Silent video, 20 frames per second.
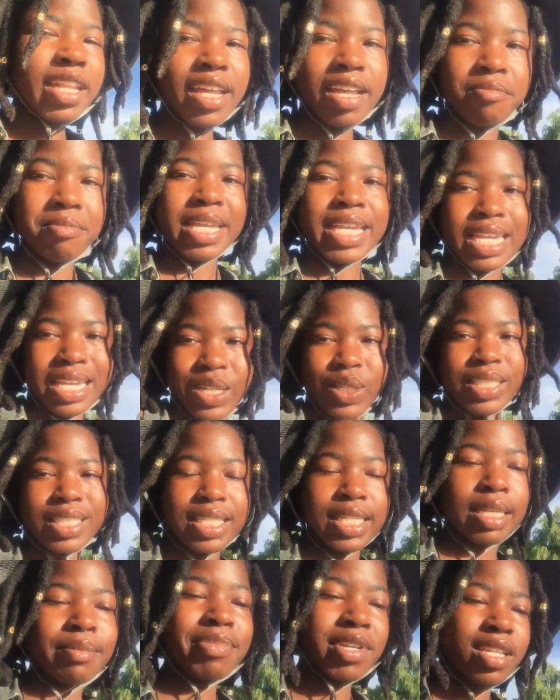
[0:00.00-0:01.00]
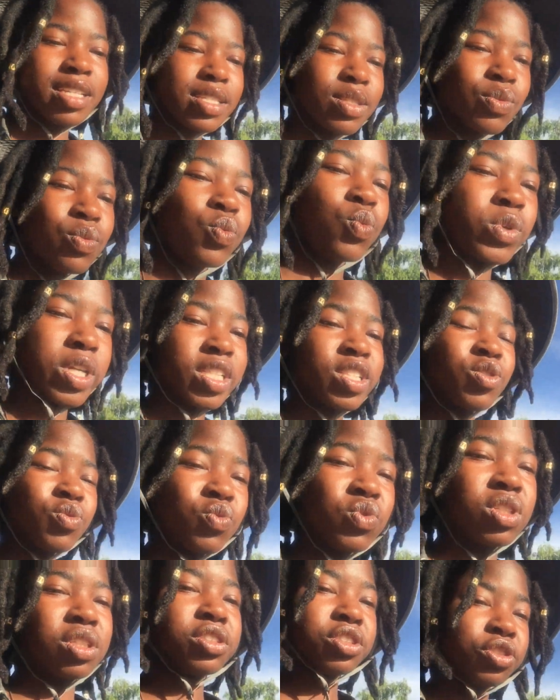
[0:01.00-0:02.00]
to have my hat on today because it's a
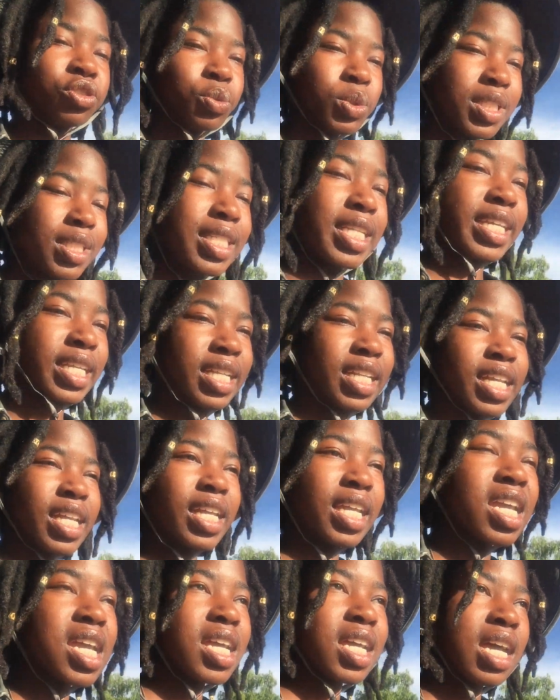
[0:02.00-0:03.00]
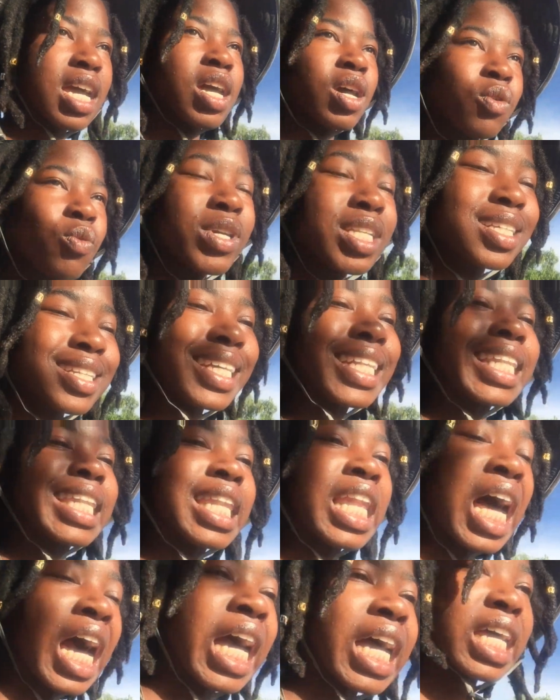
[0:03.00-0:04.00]
really short day today. We did a
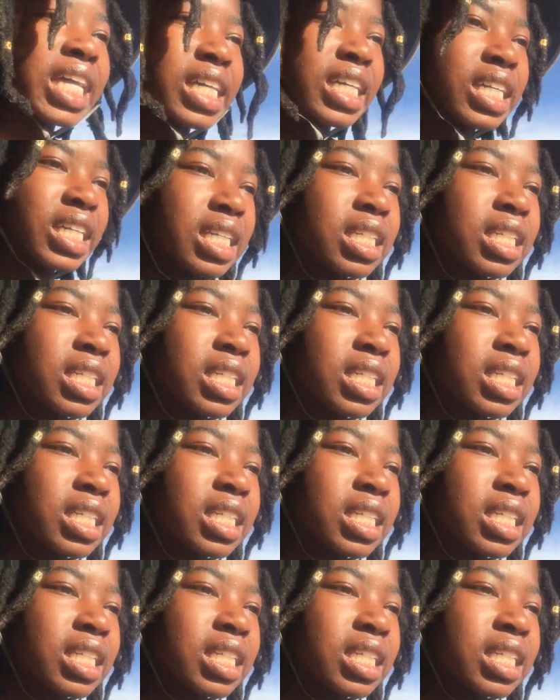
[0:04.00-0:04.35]
lot